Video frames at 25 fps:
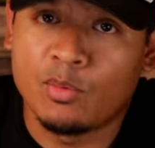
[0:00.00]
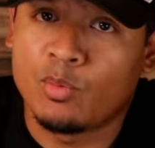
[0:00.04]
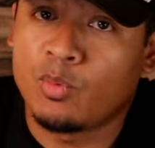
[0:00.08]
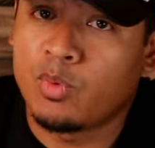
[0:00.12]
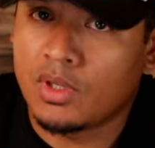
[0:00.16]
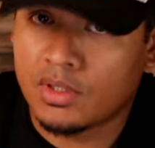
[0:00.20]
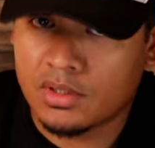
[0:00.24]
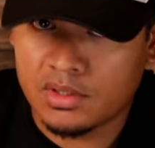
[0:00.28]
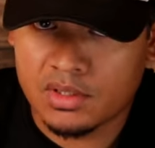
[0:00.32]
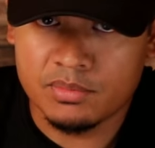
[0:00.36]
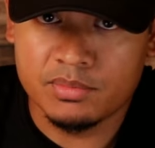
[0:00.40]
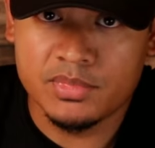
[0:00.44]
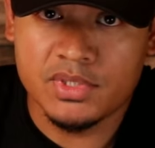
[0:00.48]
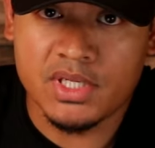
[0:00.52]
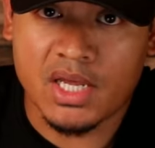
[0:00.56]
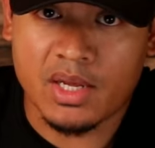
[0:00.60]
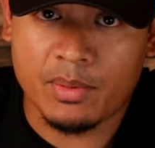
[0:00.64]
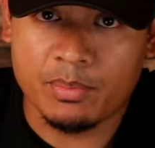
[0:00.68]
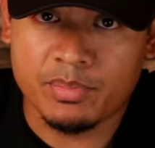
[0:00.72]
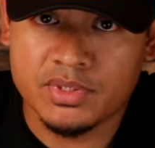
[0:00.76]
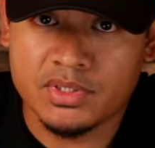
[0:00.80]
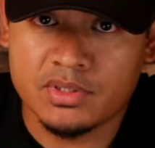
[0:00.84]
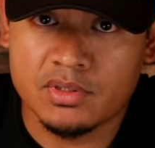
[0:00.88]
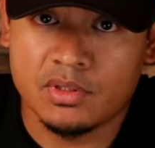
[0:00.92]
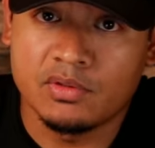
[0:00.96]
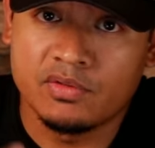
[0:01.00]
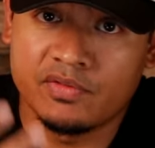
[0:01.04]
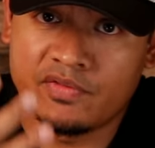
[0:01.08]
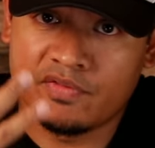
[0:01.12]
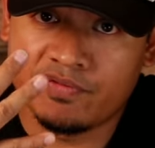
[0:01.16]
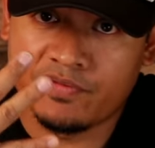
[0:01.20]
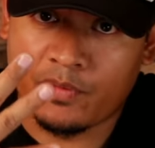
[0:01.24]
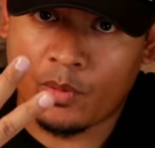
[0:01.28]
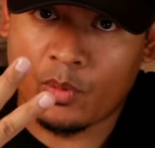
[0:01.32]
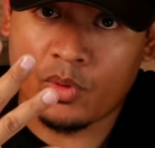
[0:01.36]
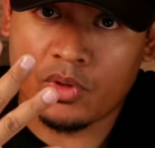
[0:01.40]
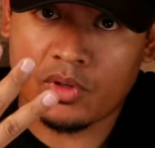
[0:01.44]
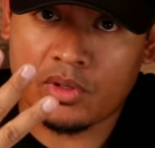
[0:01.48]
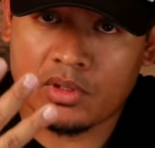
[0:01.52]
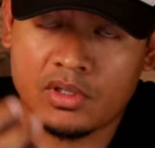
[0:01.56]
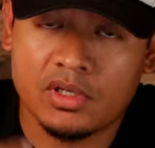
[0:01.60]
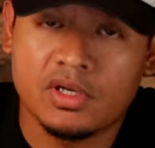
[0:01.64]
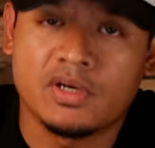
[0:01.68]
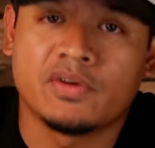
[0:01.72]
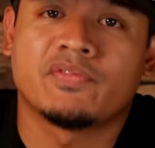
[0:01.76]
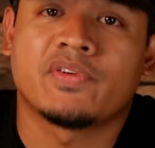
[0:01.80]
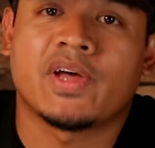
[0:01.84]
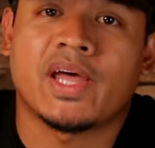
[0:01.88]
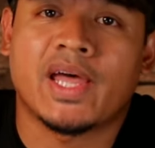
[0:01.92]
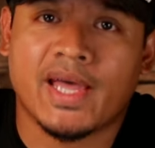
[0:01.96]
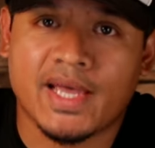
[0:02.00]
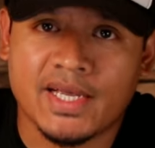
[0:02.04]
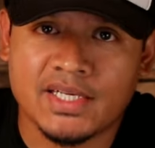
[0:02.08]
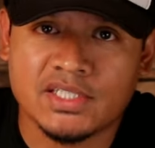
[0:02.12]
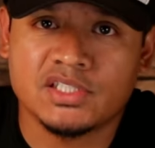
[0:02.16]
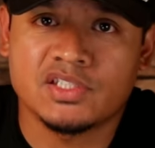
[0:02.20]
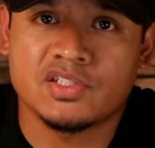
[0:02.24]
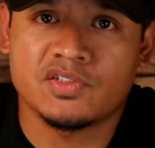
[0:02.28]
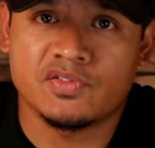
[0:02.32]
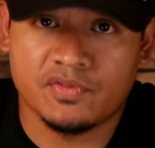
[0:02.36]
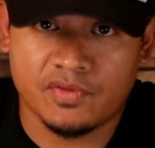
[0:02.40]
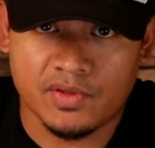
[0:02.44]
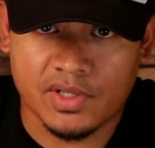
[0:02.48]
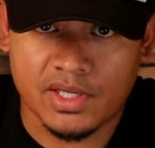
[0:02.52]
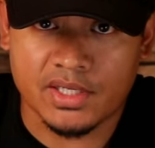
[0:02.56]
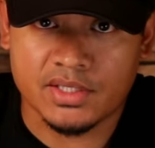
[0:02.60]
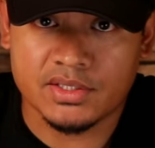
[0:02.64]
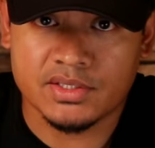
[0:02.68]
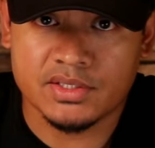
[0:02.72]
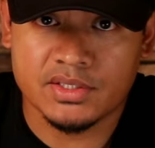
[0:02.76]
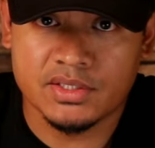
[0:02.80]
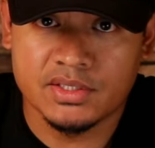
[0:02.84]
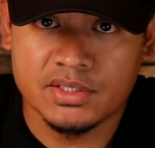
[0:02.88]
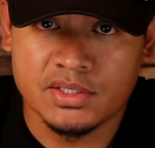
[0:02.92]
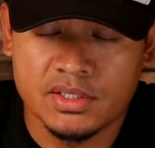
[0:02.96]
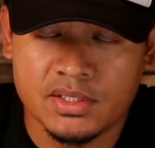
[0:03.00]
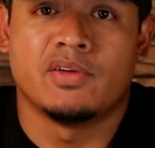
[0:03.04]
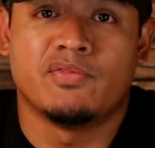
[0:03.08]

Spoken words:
and welcome to episode 4 of Ask Flexx.